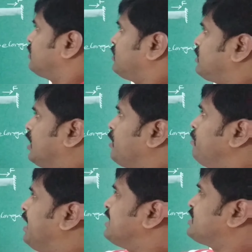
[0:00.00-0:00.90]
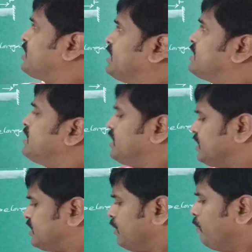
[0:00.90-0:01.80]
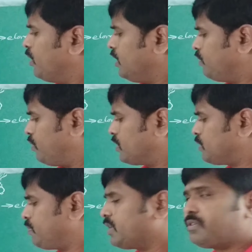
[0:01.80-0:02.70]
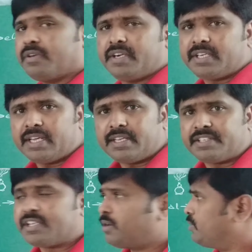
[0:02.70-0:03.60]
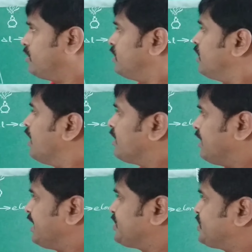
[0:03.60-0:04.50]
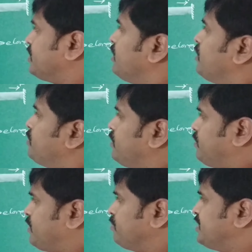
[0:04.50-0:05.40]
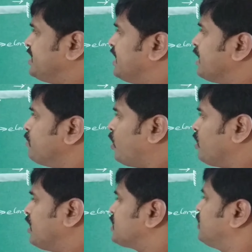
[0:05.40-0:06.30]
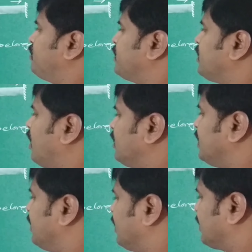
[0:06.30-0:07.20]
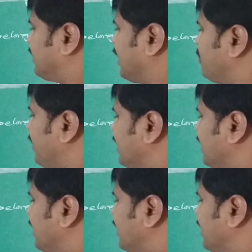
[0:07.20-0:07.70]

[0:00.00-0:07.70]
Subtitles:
thermal stress, that is simply force per unit area only. Next, from the Young modules we got here thermal